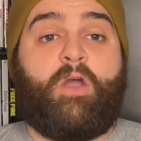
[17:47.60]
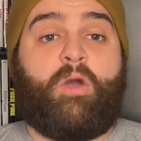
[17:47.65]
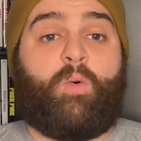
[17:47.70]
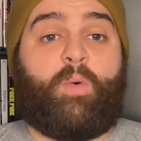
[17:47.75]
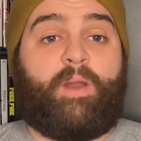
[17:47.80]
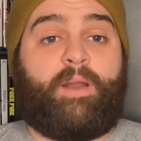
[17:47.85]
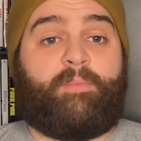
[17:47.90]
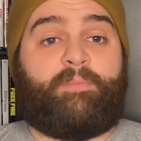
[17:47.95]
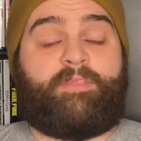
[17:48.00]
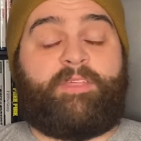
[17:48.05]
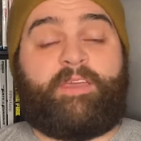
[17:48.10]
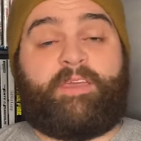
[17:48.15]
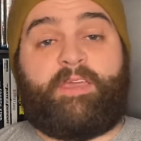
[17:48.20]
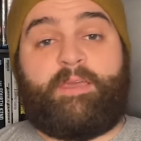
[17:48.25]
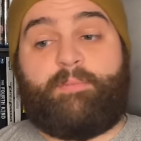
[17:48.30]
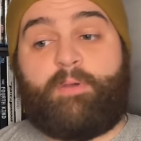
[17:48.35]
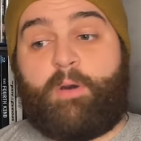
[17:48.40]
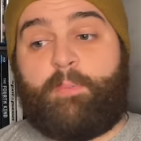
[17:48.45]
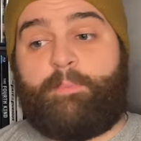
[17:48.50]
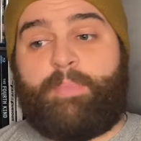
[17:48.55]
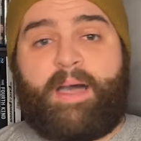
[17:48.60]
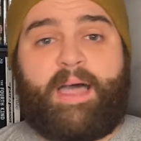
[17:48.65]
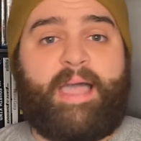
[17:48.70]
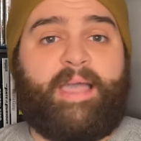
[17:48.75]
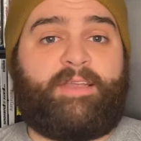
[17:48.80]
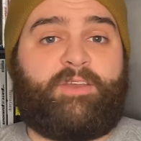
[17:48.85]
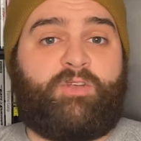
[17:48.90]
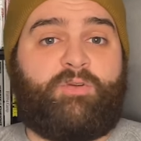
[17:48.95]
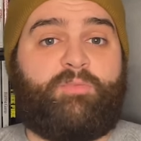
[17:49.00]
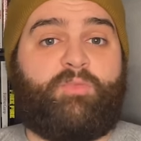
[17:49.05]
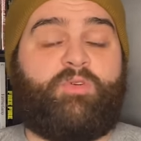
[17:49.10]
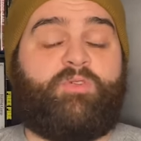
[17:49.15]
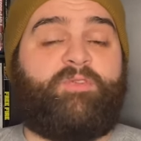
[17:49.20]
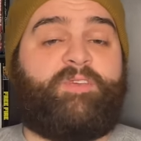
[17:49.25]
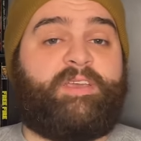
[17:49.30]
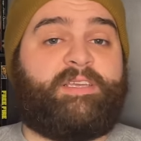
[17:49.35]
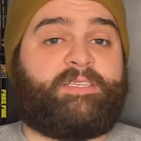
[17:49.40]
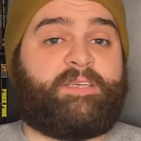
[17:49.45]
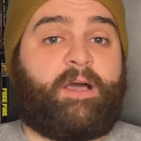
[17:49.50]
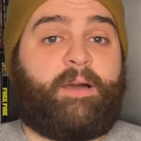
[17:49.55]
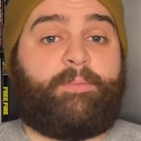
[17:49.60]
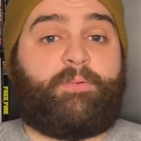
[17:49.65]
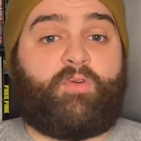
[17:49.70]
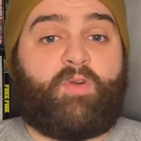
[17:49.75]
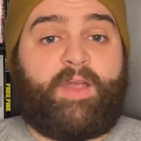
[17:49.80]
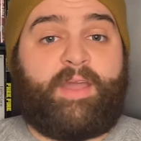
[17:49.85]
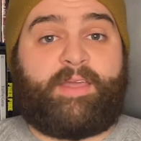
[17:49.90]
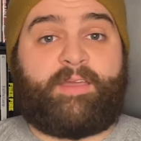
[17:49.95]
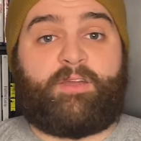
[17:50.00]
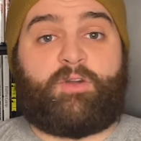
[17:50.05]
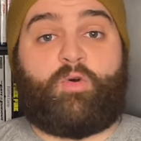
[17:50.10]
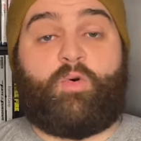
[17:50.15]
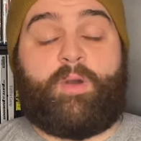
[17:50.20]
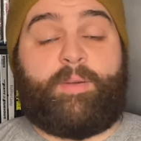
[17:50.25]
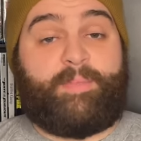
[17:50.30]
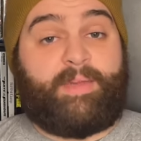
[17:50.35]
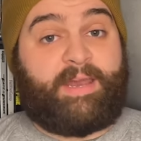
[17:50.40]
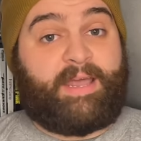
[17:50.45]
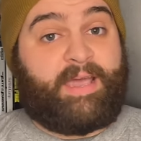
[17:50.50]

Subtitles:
when I'm thinking about buying new movies, upgrading equipment.